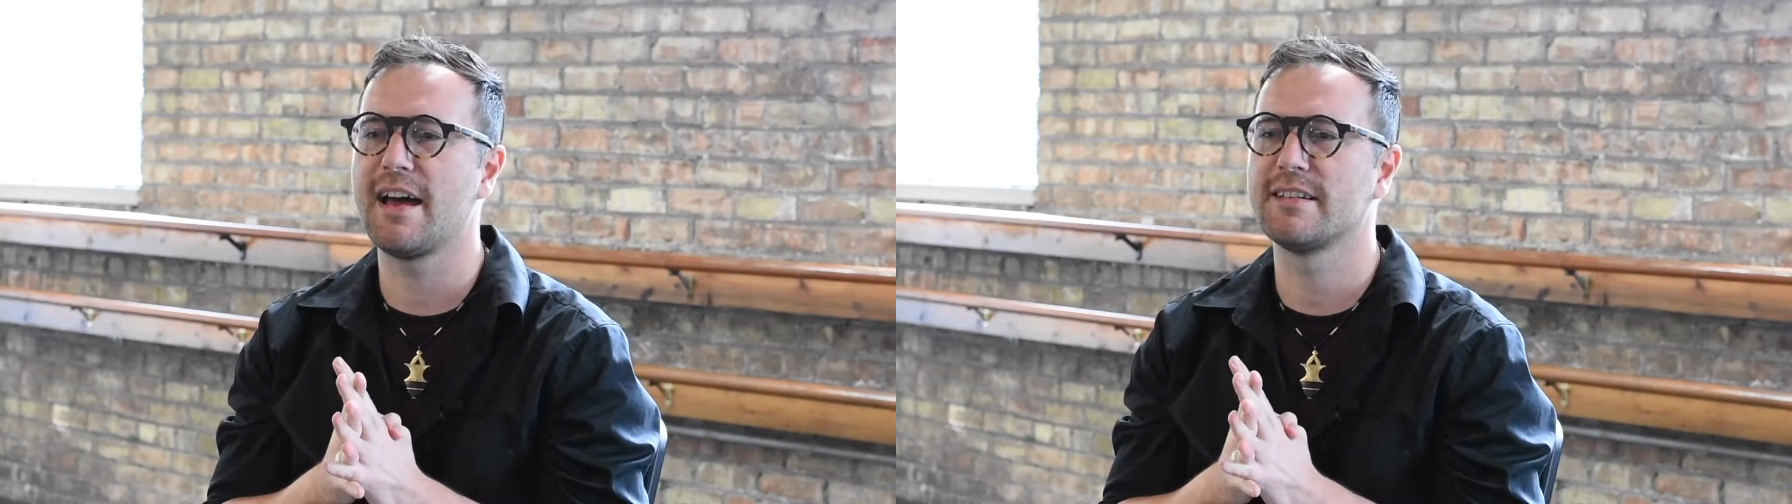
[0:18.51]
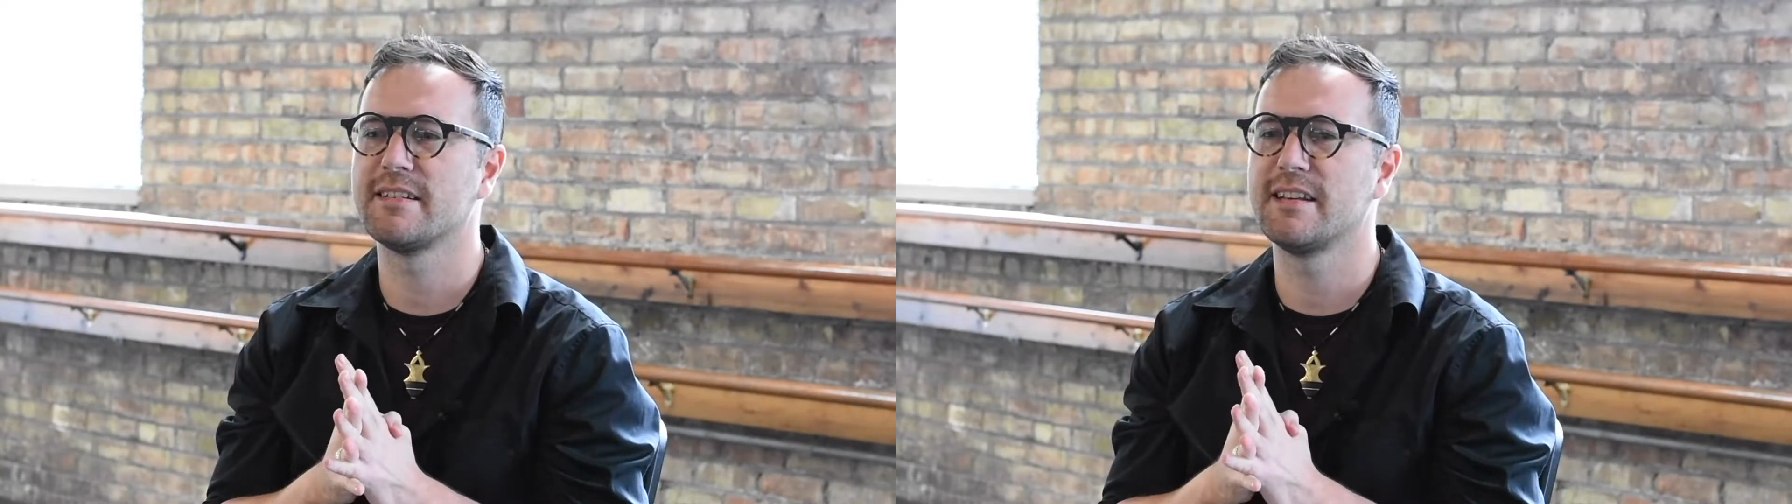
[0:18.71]

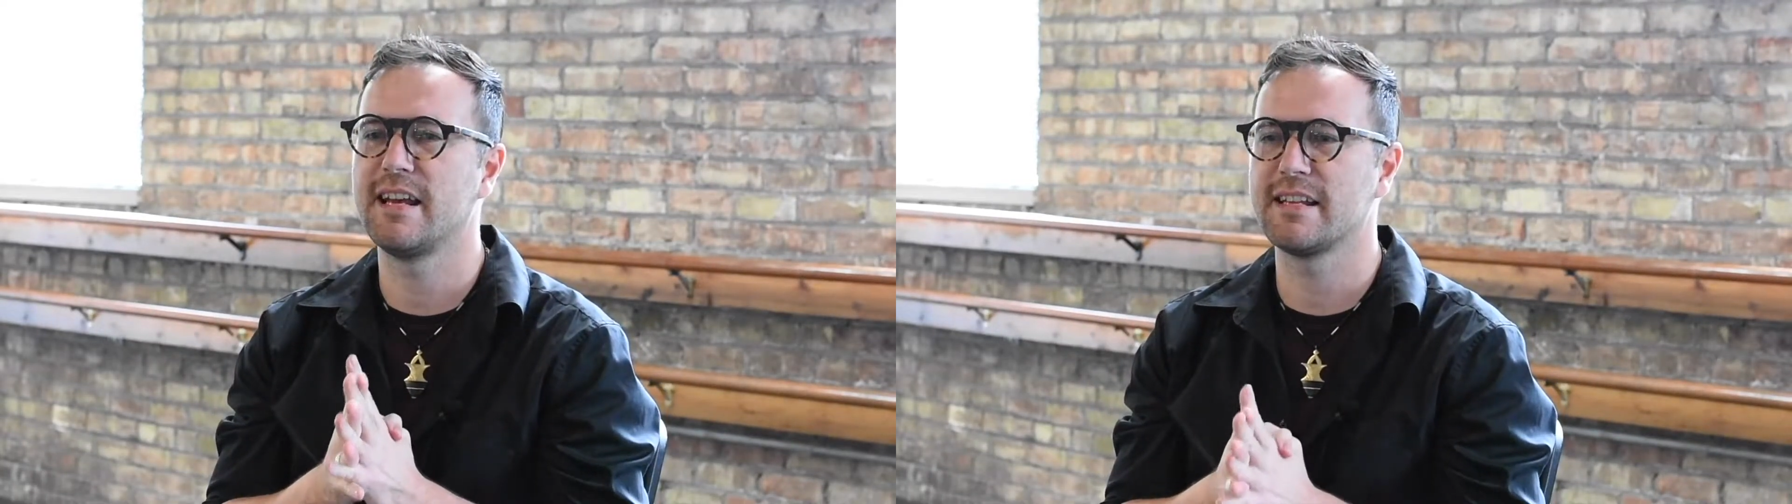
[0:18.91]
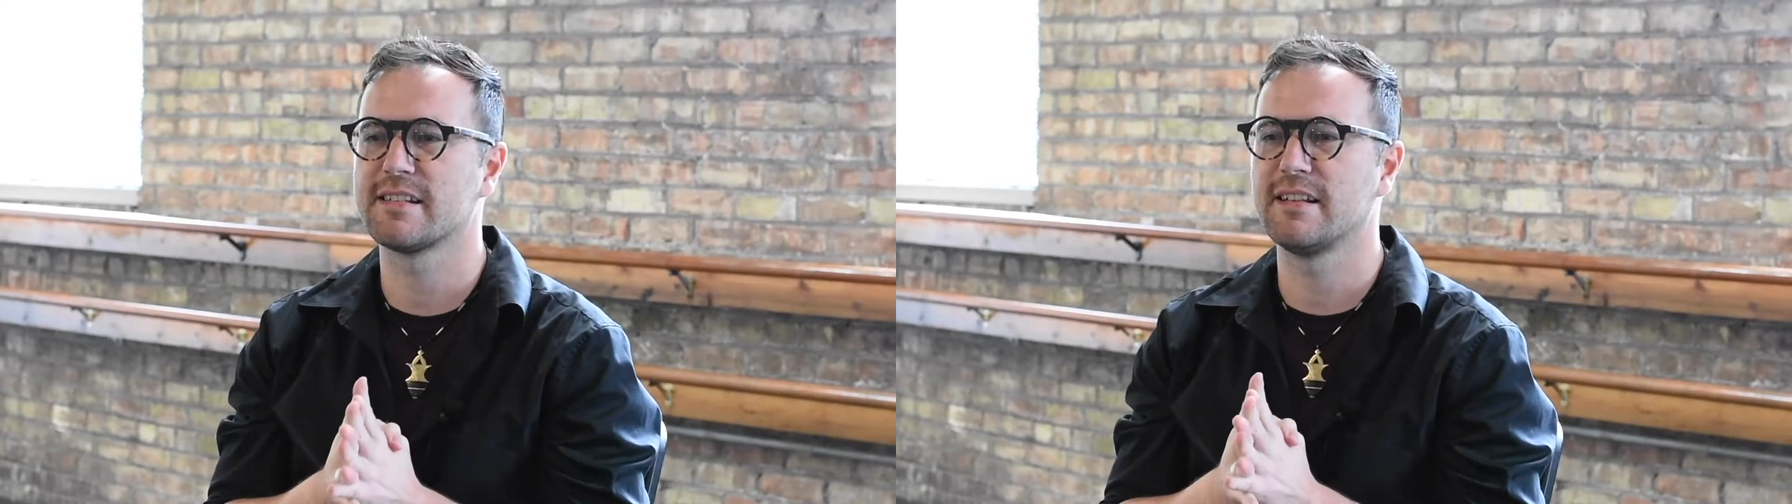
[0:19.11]
at
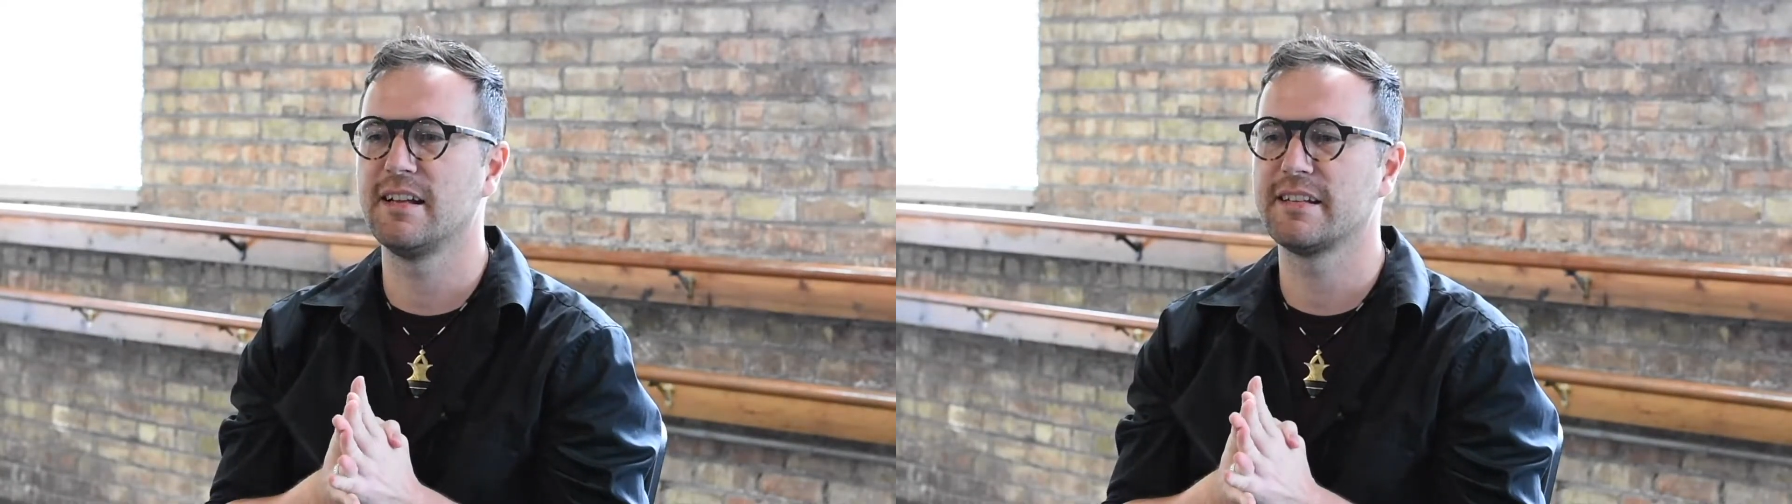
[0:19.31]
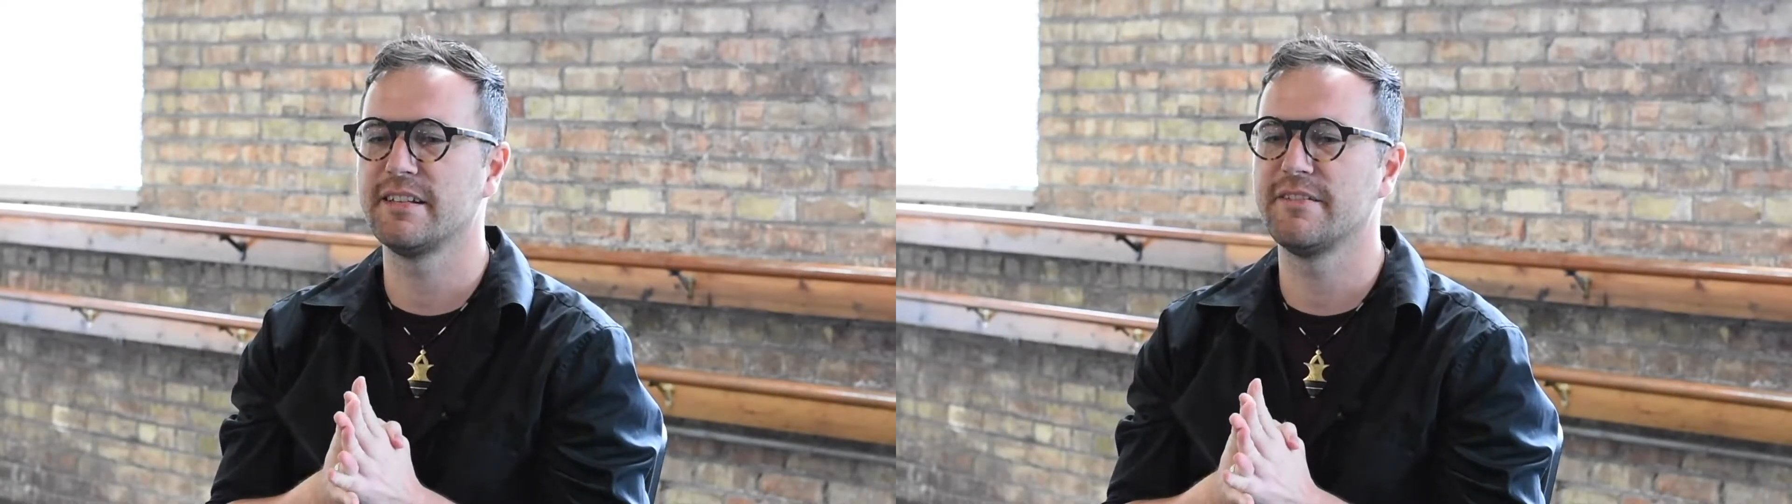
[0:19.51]
the Dance
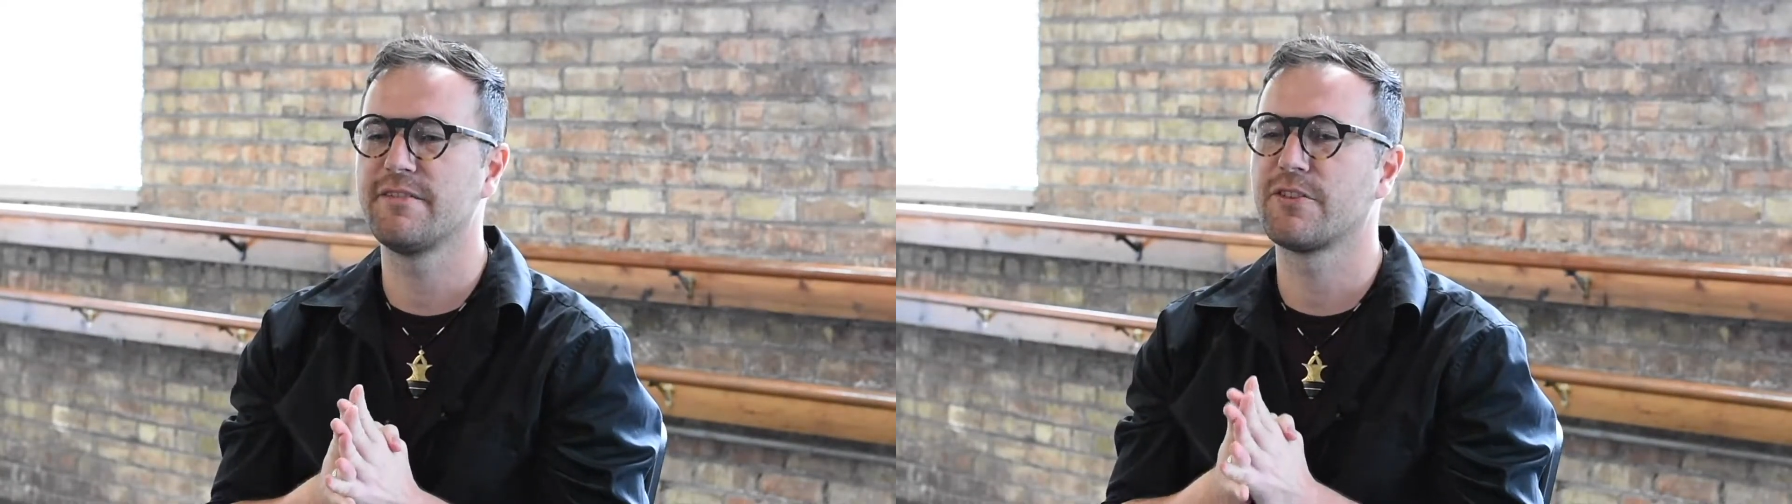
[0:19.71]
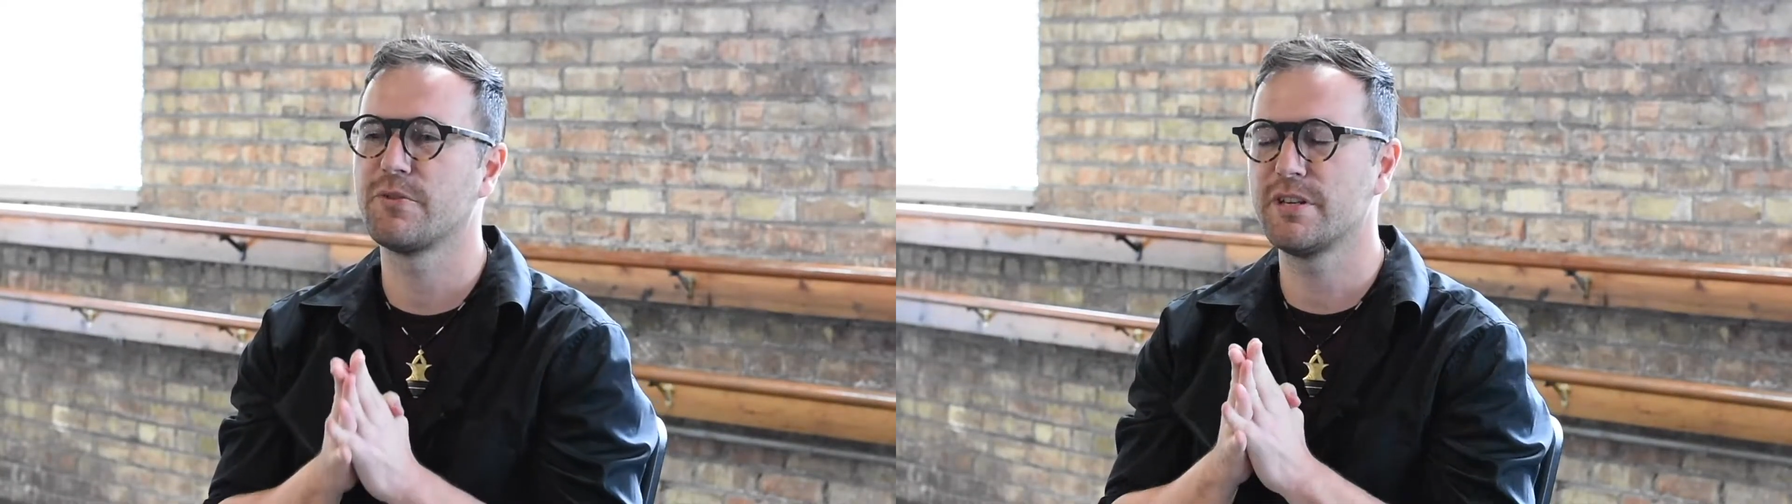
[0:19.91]
Collective